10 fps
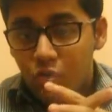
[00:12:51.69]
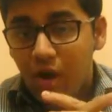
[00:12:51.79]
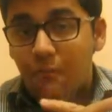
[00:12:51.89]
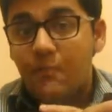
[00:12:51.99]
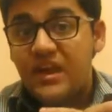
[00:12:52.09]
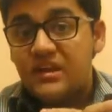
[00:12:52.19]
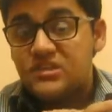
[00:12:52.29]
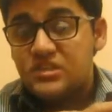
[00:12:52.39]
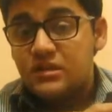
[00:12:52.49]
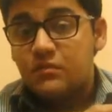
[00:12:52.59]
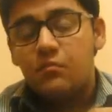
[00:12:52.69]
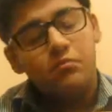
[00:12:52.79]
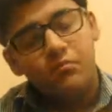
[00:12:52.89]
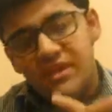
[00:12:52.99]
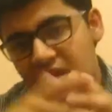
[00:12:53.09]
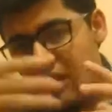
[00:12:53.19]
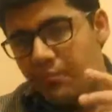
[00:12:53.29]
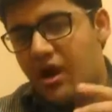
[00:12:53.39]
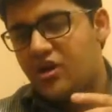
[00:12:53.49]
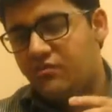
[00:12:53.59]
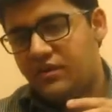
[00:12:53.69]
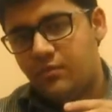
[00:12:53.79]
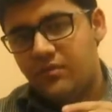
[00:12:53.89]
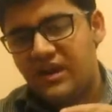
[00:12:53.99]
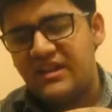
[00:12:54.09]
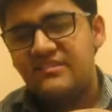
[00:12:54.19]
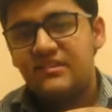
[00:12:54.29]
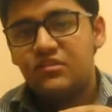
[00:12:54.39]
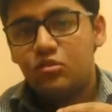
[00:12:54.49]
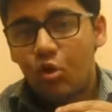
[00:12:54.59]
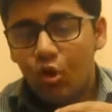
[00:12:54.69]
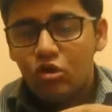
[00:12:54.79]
So a manager being a part of enterprise is